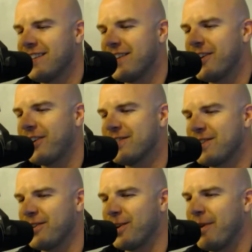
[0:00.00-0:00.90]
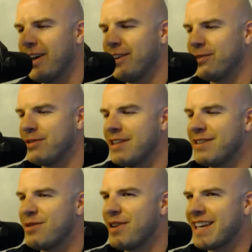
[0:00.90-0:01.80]
They're concerned about
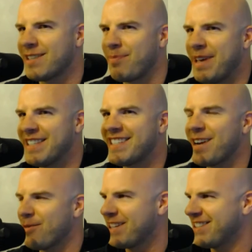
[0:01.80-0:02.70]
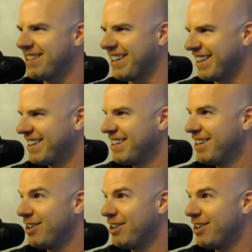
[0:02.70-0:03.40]
the dude has a Penn State wrestling